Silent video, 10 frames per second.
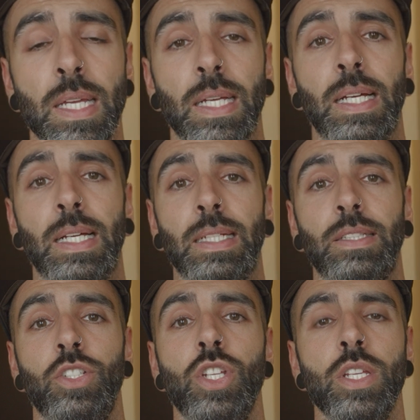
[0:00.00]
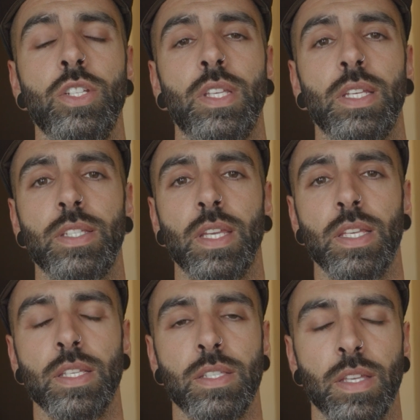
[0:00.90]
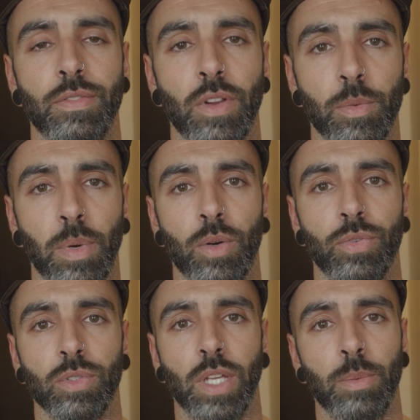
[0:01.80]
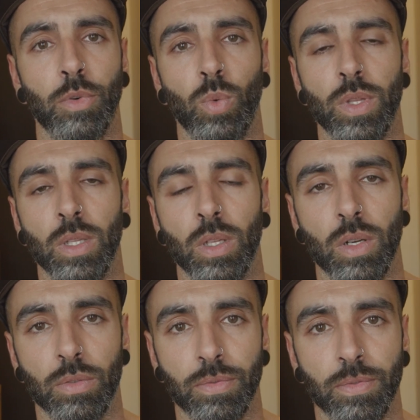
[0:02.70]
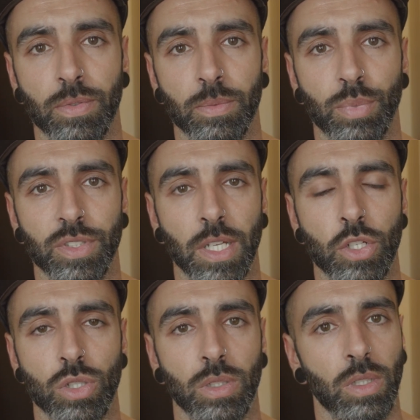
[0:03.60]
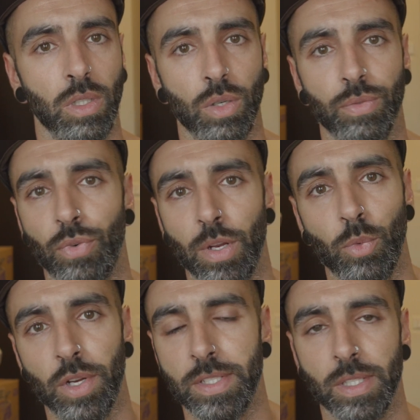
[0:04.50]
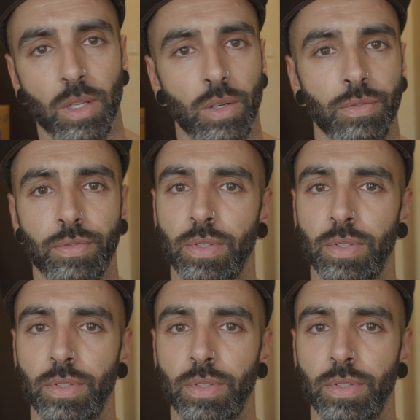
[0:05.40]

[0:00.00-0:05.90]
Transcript: the GH6 is a very powerful camera with a lot of potential, a lot of frame rates, a lot of